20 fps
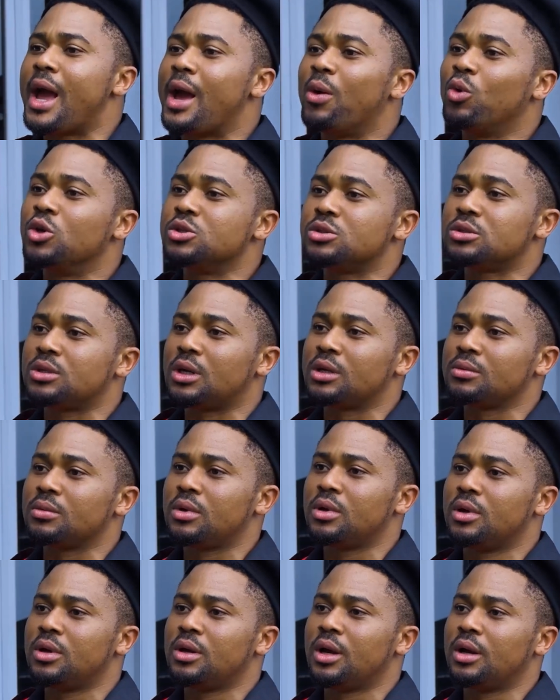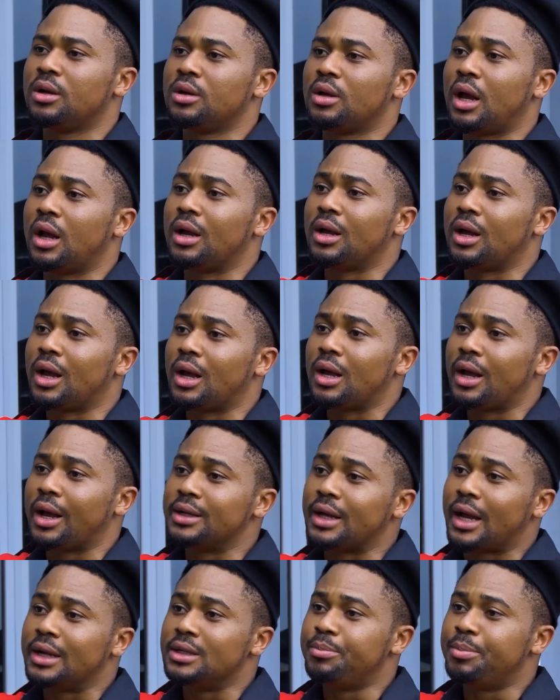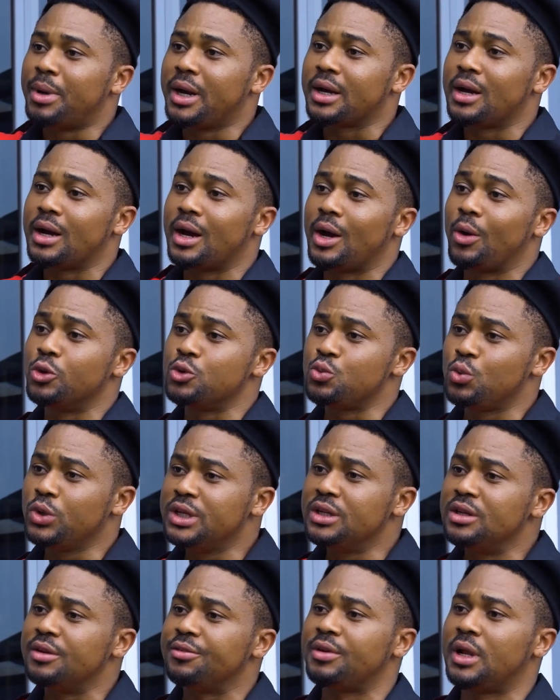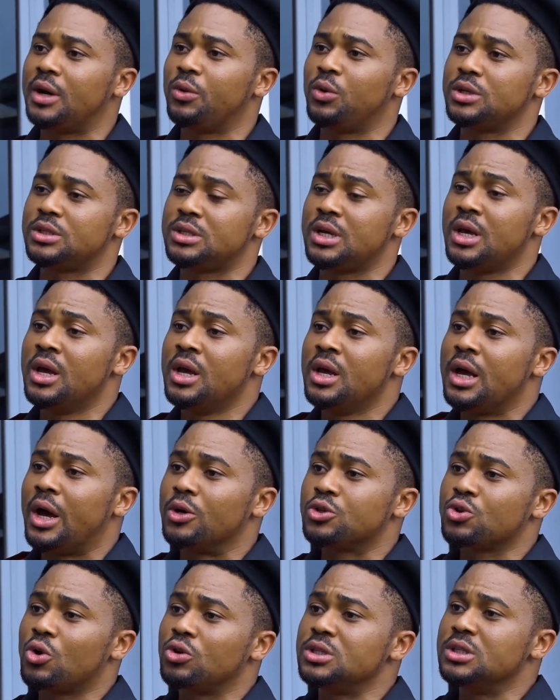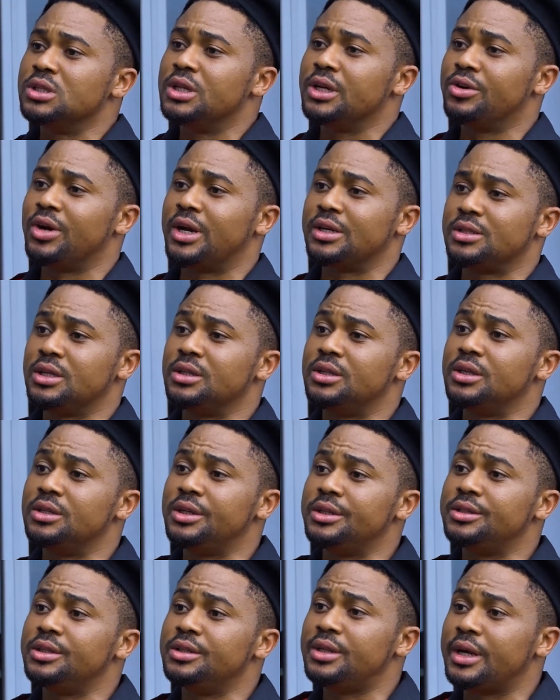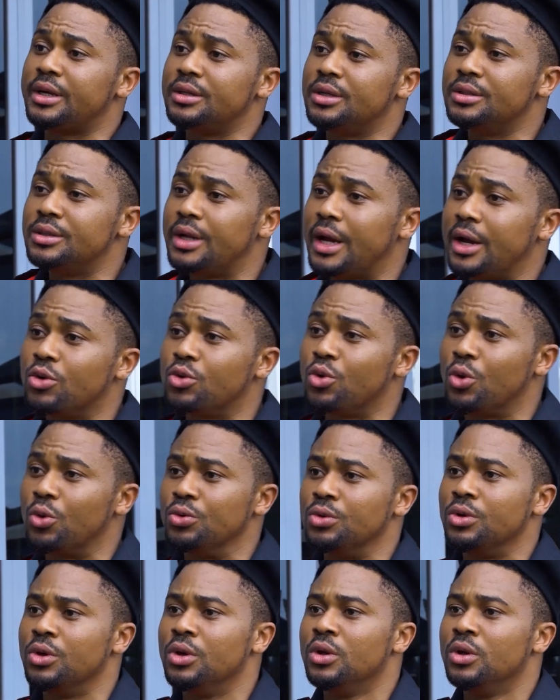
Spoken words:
I was at the back. I was weeding the flowers. I was cutting the grass. They are grown.